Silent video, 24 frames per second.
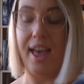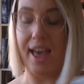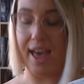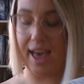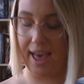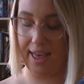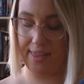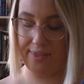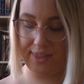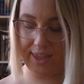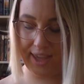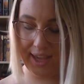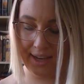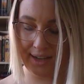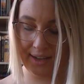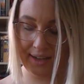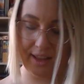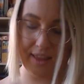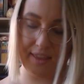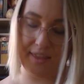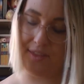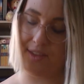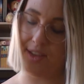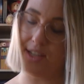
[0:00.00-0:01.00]
And then
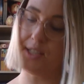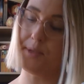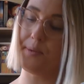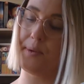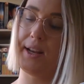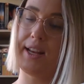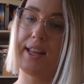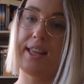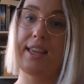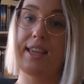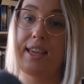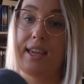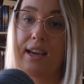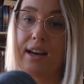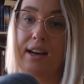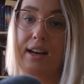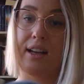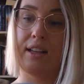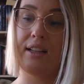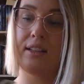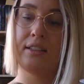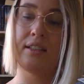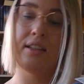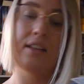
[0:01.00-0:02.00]
this one
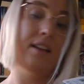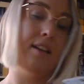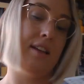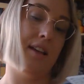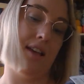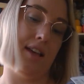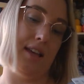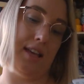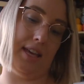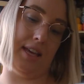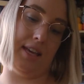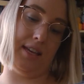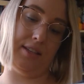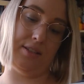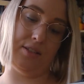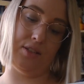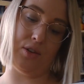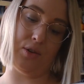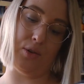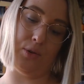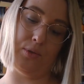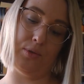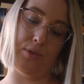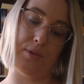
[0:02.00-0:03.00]
here is
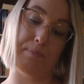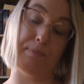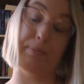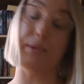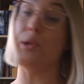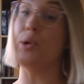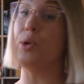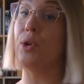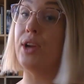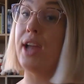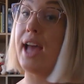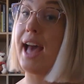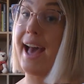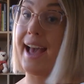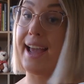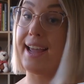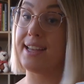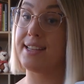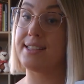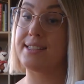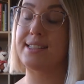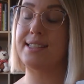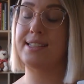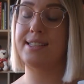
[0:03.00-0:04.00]
called Blue
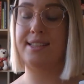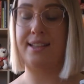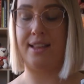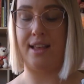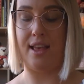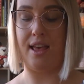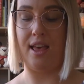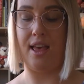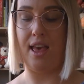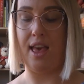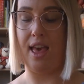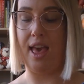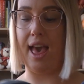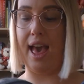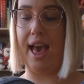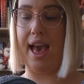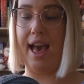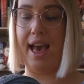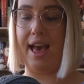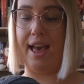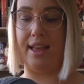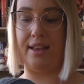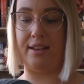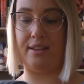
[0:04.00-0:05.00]
Haze.
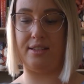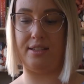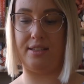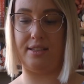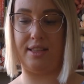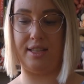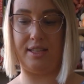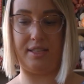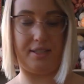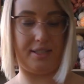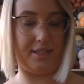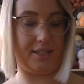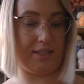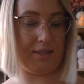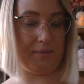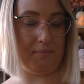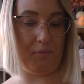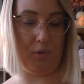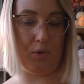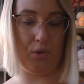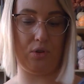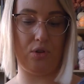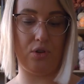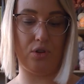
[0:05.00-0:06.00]
And this is
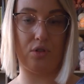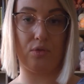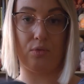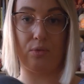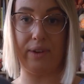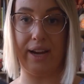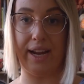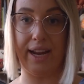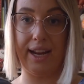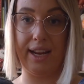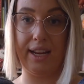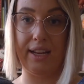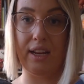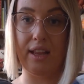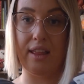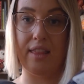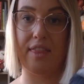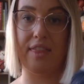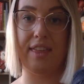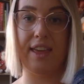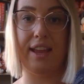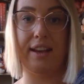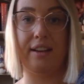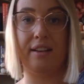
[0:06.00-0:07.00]
more green
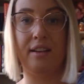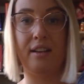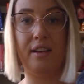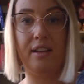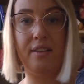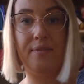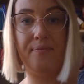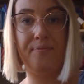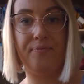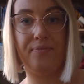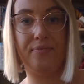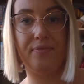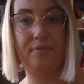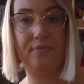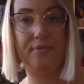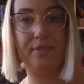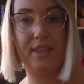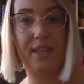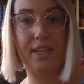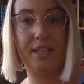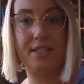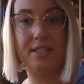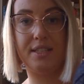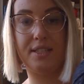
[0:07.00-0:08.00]
than
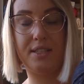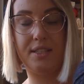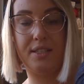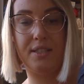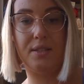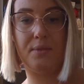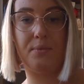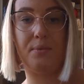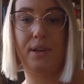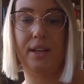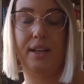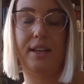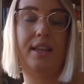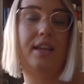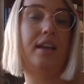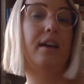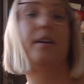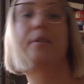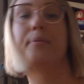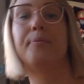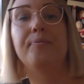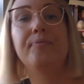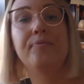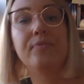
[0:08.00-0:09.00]
this one here.
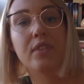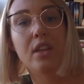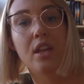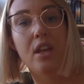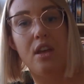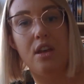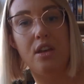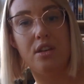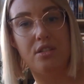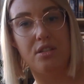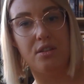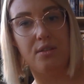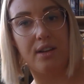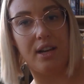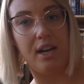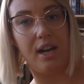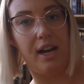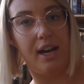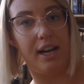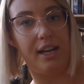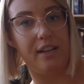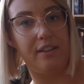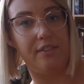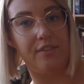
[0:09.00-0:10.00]
So it
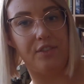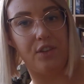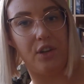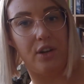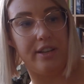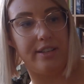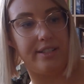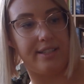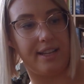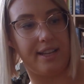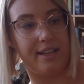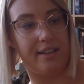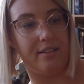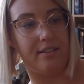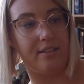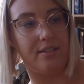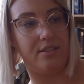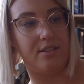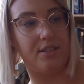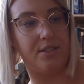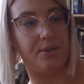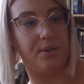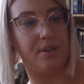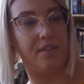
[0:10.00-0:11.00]
kind of goes in
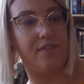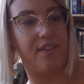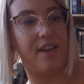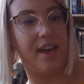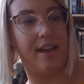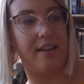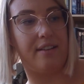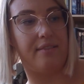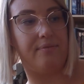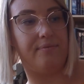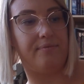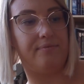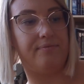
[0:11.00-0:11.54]
sort of that,